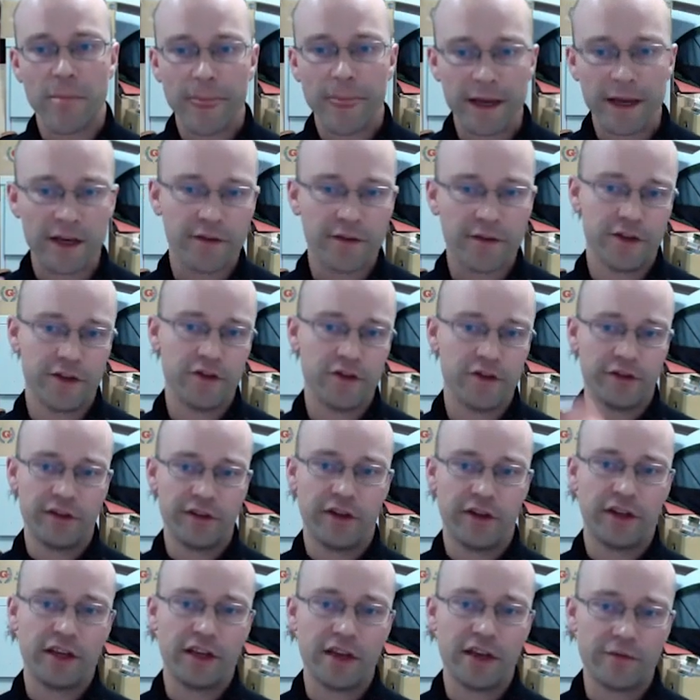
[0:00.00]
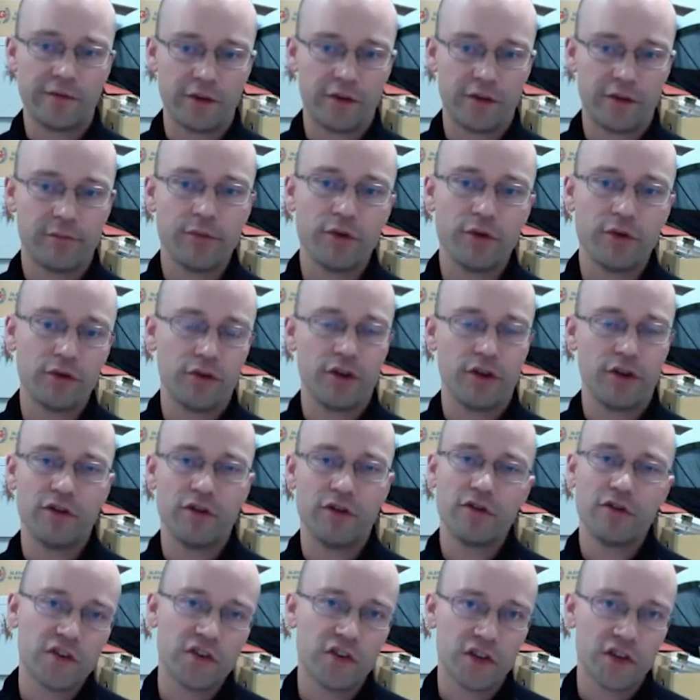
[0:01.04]
individuals that are given poor
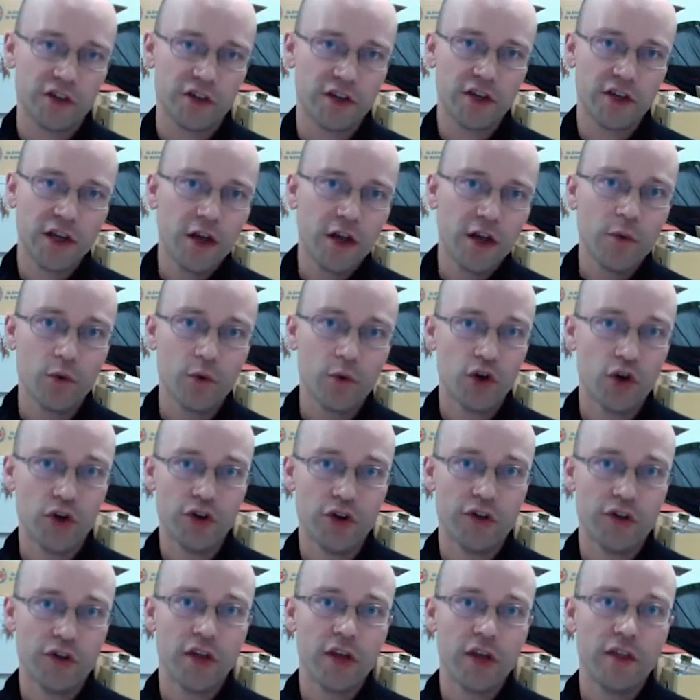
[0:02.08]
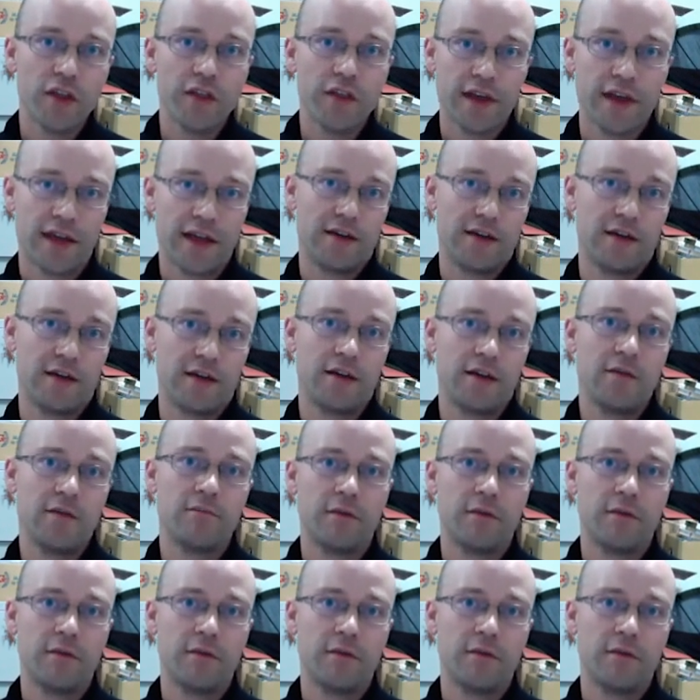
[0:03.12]
nutrition would then